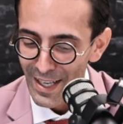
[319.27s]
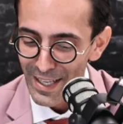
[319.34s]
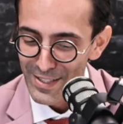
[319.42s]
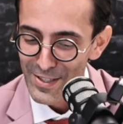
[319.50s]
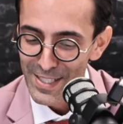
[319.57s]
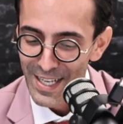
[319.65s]

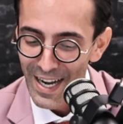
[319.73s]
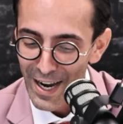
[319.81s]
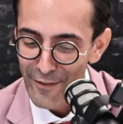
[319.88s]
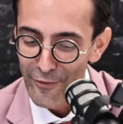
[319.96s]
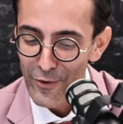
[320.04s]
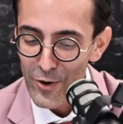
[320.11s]
So he said,
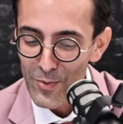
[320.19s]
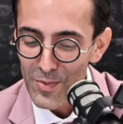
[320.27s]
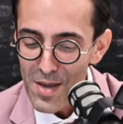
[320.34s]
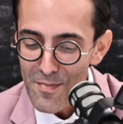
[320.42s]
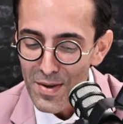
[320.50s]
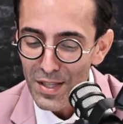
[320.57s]
I
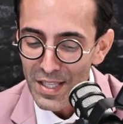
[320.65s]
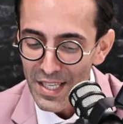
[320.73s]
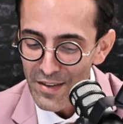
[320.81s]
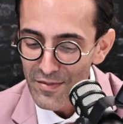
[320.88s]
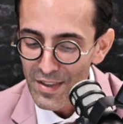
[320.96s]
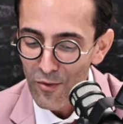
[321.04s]
firmly
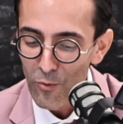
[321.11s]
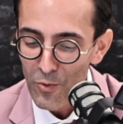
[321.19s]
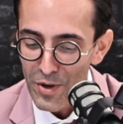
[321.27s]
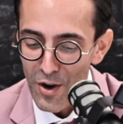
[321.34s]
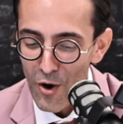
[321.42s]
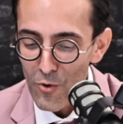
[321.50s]
believe that
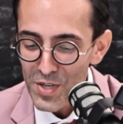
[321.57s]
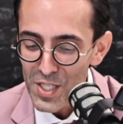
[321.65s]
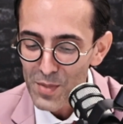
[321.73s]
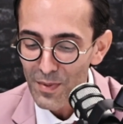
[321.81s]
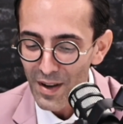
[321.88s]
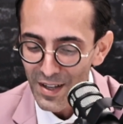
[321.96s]
we are
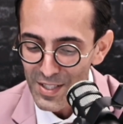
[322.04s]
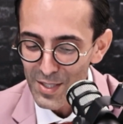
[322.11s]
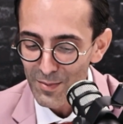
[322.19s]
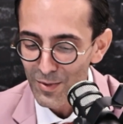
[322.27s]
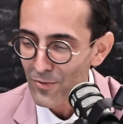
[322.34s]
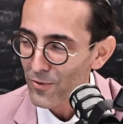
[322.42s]

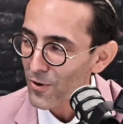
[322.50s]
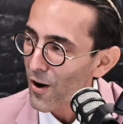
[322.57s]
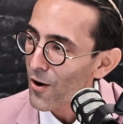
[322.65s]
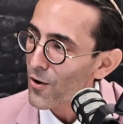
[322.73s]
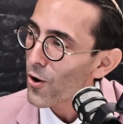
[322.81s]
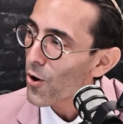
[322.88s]
responsible for our